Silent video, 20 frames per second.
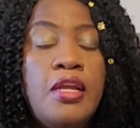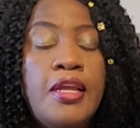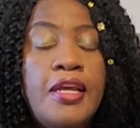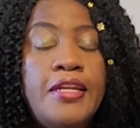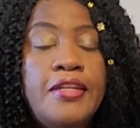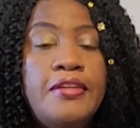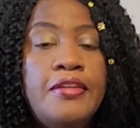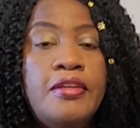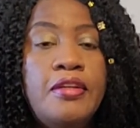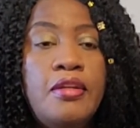I
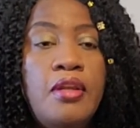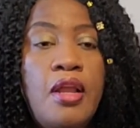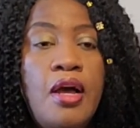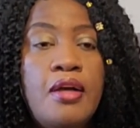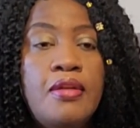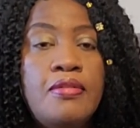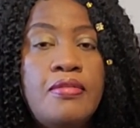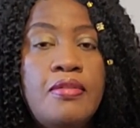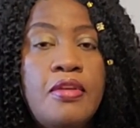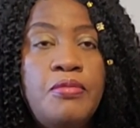did
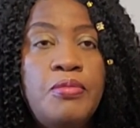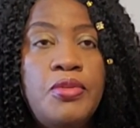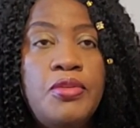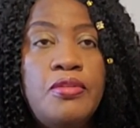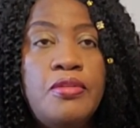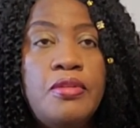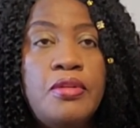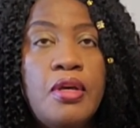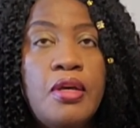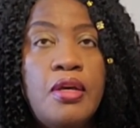last
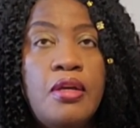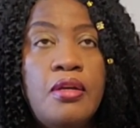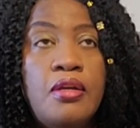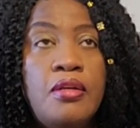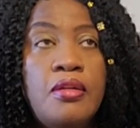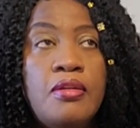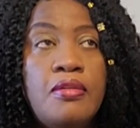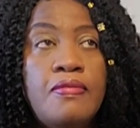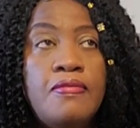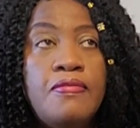semester
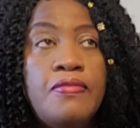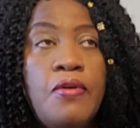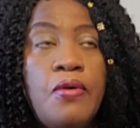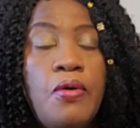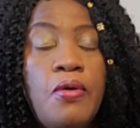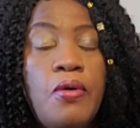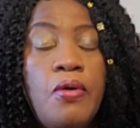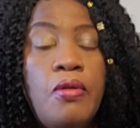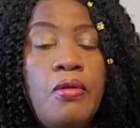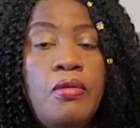in
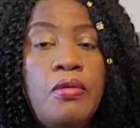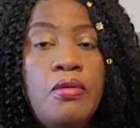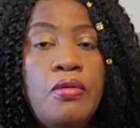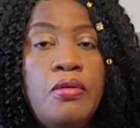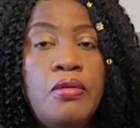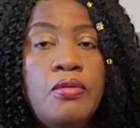fall